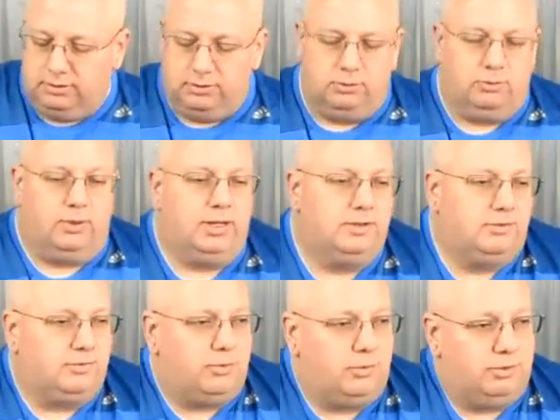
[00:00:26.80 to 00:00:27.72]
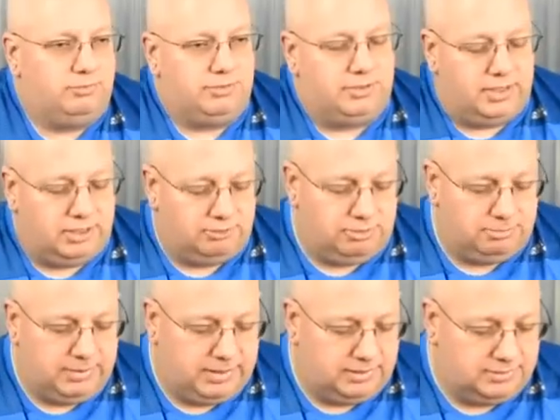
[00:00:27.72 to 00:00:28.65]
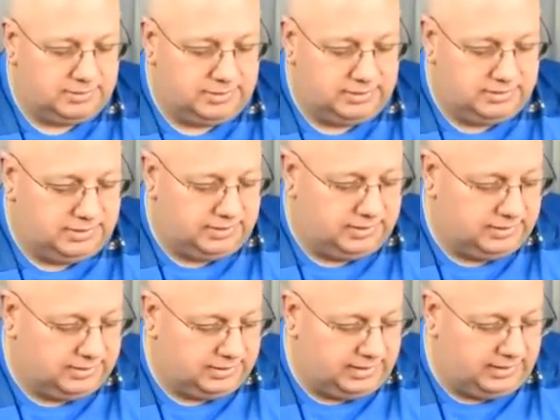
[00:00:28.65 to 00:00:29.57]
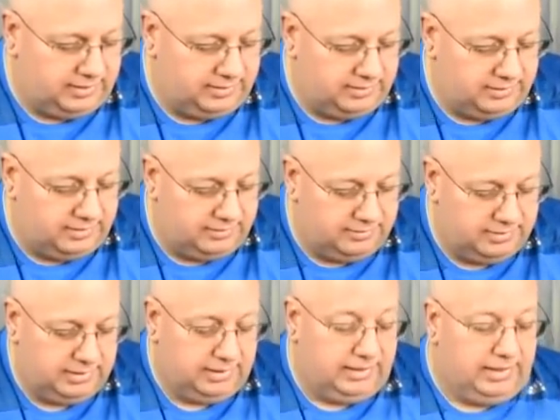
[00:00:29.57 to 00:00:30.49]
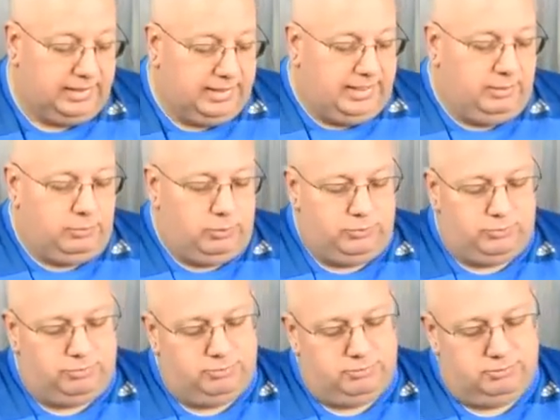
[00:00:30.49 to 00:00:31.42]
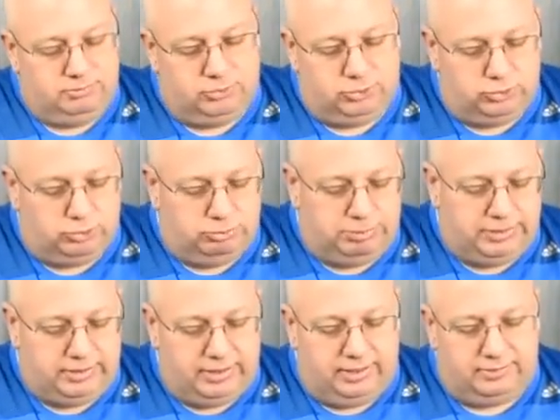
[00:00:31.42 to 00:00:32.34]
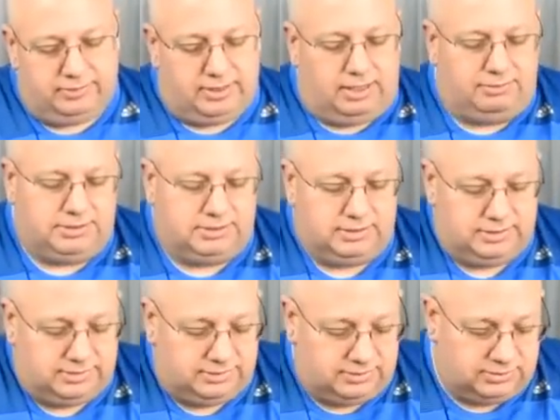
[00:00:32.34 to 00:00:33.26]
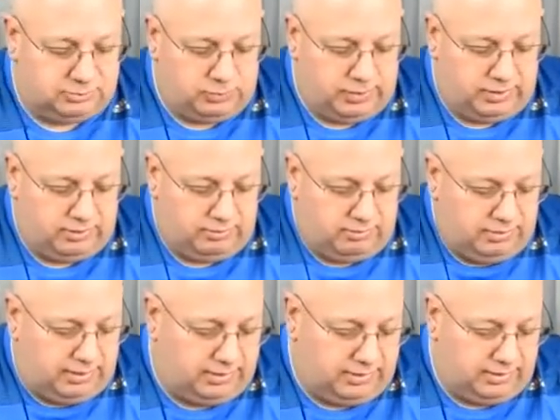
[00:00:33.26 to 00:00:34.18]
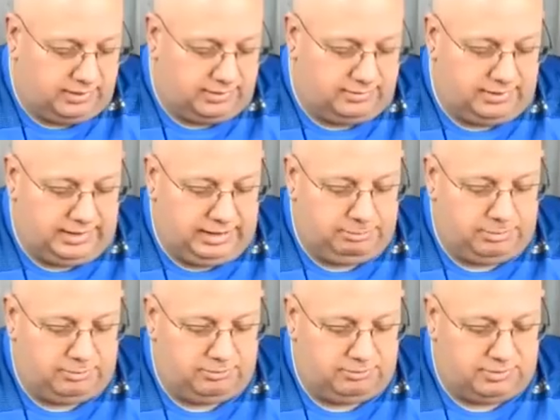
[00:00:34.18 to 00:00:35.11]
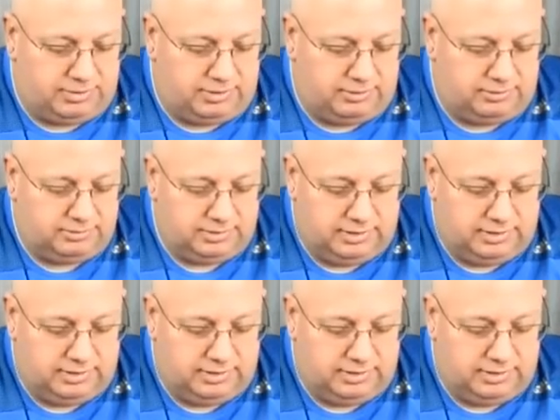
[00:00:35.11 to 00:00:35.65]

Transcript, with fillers: who writes for a photography magazine, and uh, he wrote some true BS, and obviously, this is where a, a team of uh,